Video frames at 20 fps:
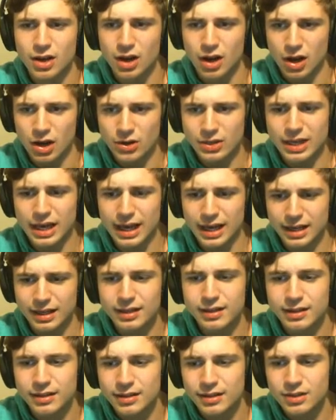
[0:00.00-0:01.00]
okay,
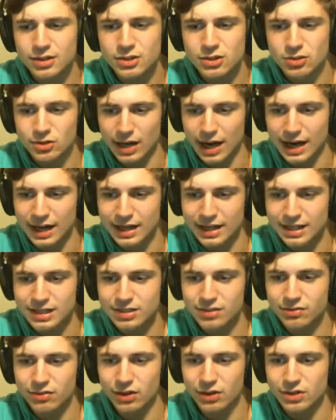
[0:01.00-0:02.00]

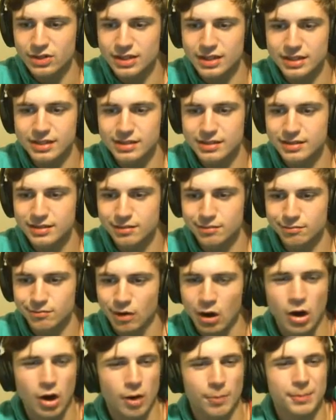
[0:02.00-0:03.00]
dragons versus
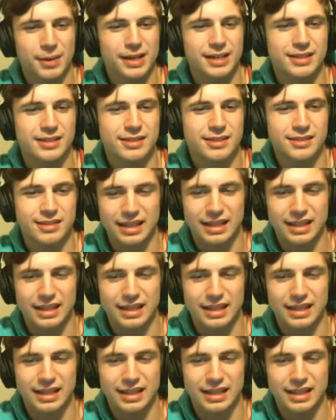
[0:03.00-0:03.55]
harpies?